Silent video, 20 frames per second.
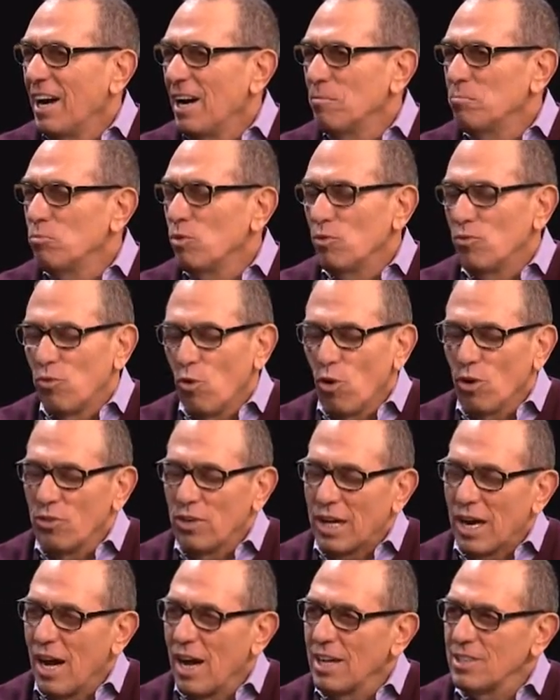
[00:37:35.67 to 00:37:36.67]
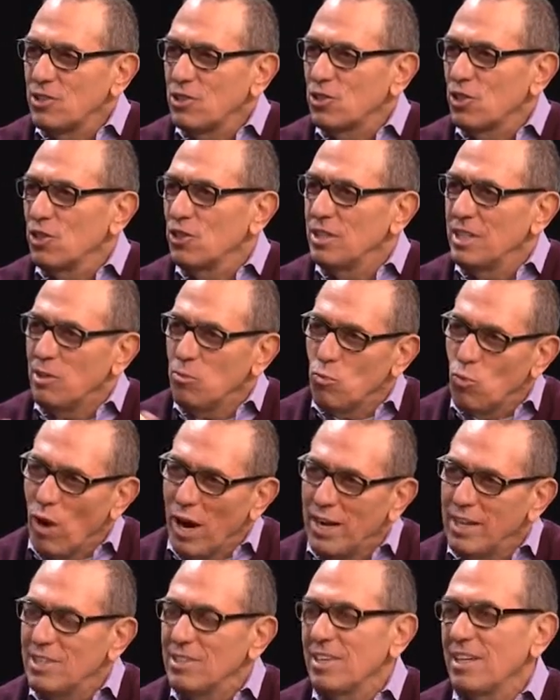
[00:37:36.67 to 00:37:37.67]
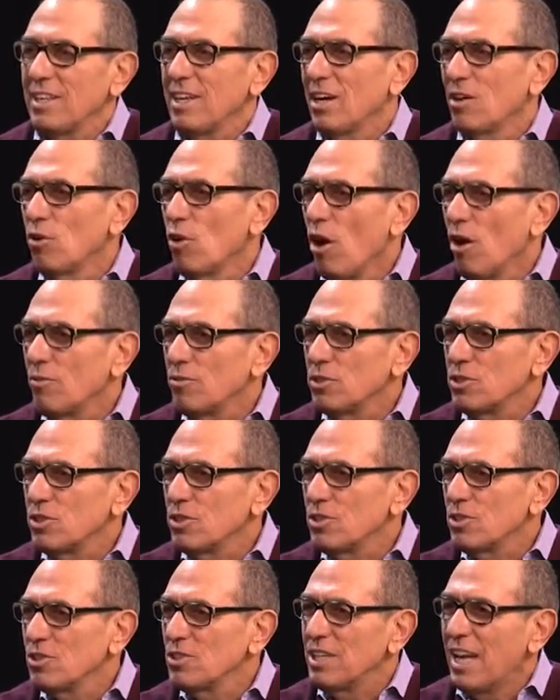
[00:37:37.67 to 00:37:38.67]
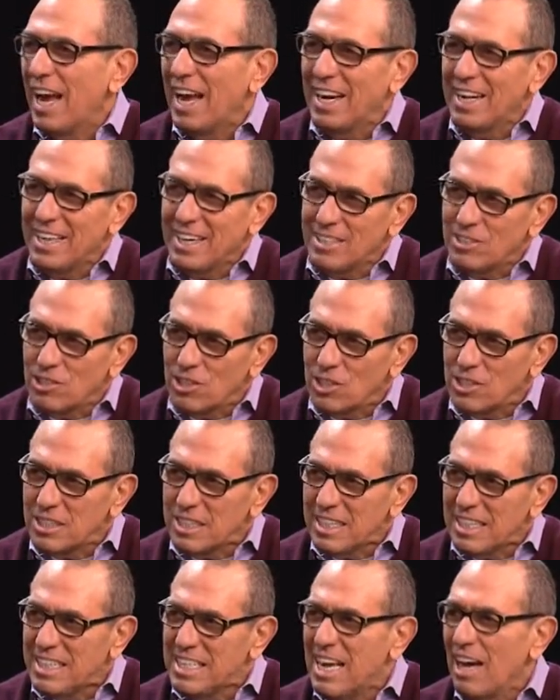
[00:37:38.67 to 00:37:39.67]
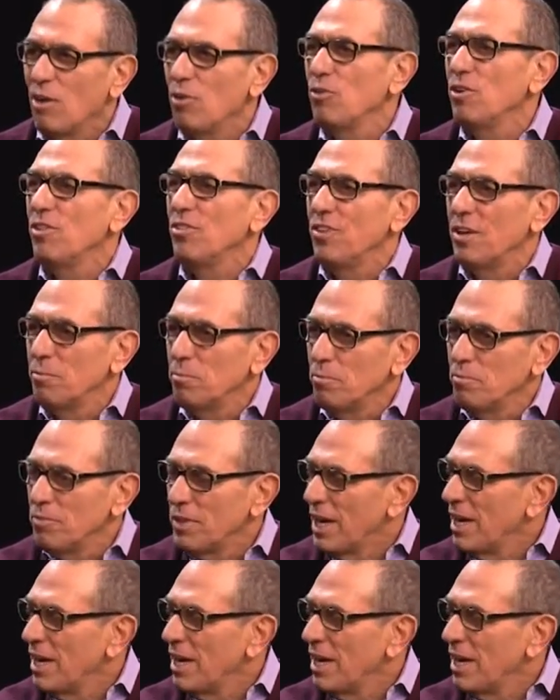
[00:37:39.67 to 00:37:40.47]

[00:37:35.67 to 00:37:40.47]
uh, before the concert, and he went into their offices and he just yelled at them